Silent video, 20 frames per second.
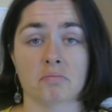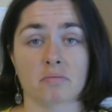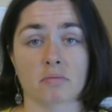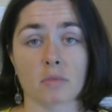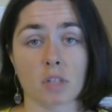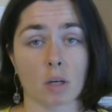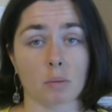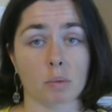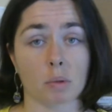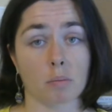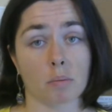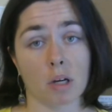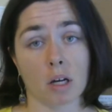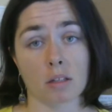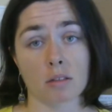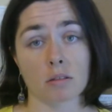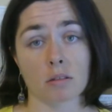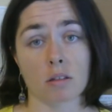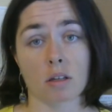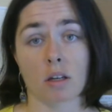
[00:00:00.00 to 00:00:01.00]
couple
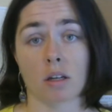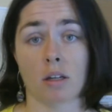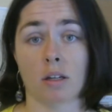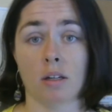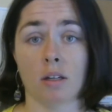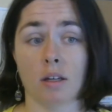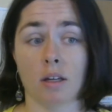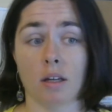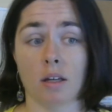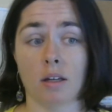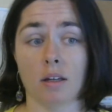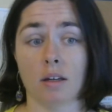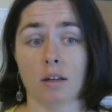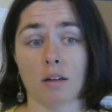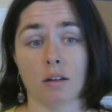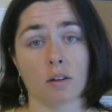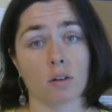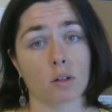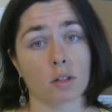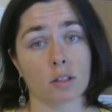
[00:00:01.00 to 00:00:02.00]
months,
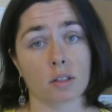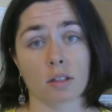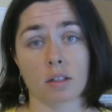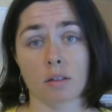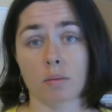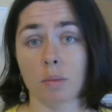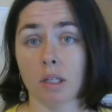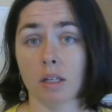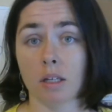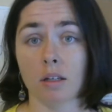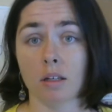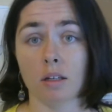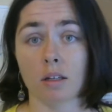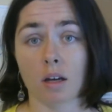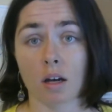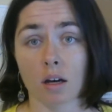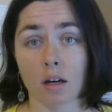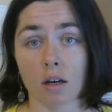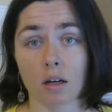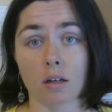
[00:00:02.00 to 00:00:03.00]
or it could
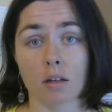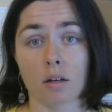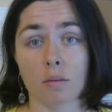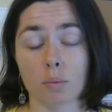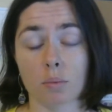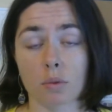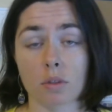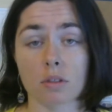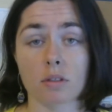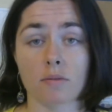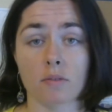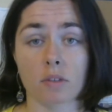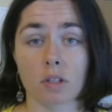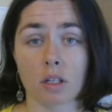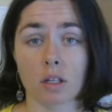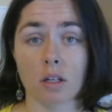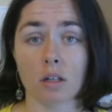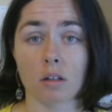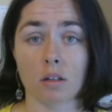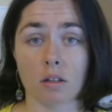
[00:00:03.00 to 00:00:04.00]
be upwards of a
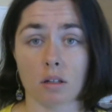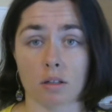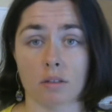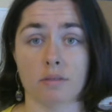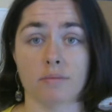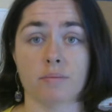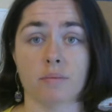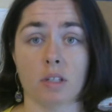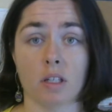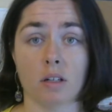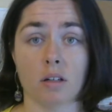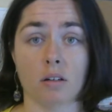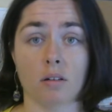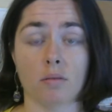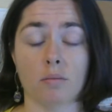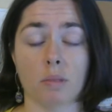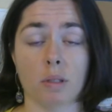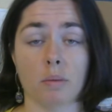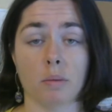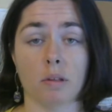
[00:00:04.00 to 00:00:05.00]
year,
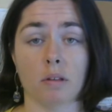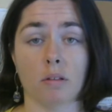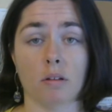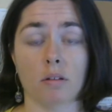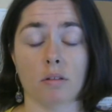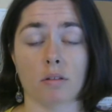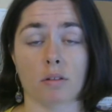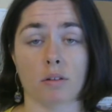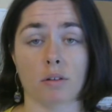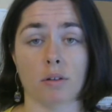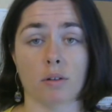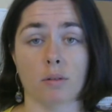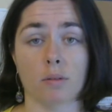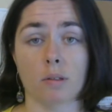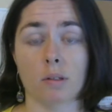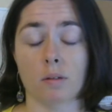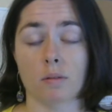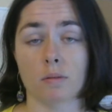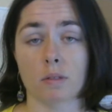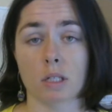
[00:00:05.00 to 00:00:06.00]
maybe longer, who
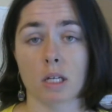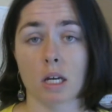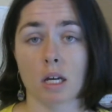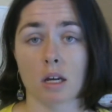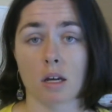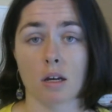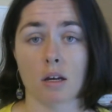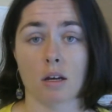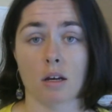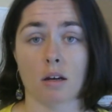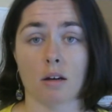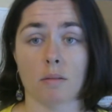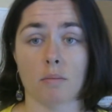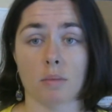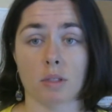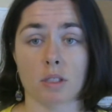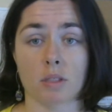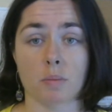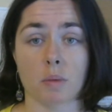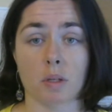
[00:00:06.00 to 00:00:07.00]
knows,
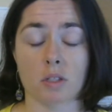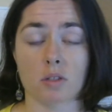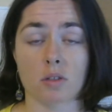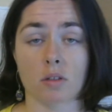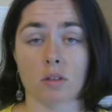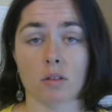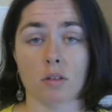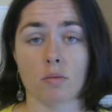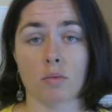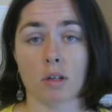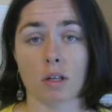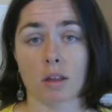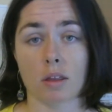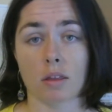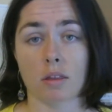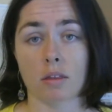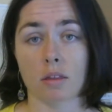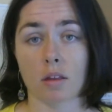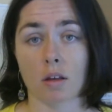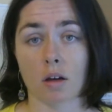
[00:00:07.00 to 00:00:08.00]
especially
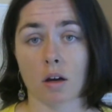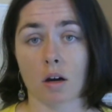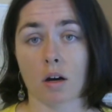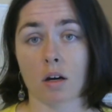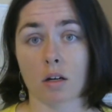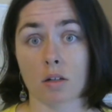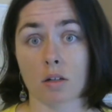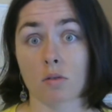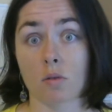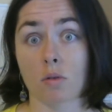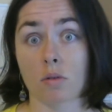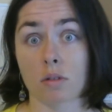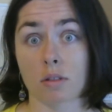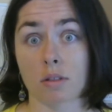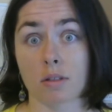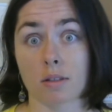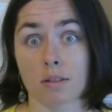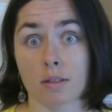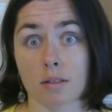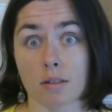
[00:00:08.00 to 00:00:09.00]
with our court
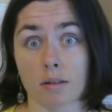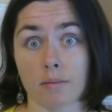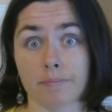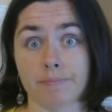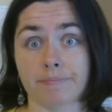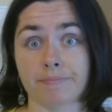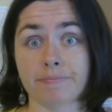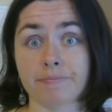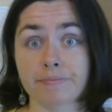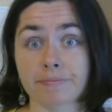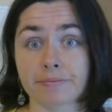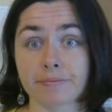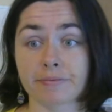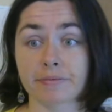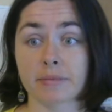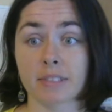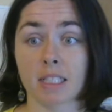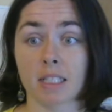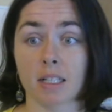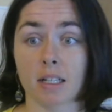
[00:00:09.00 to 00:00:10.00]
system,
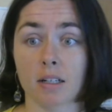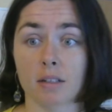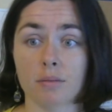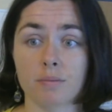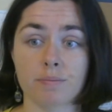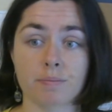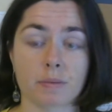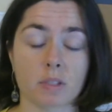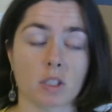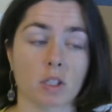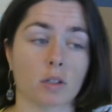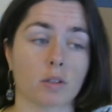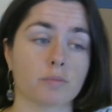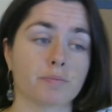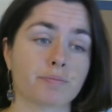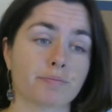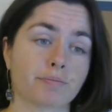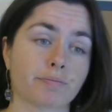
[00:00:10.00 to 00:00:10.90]
so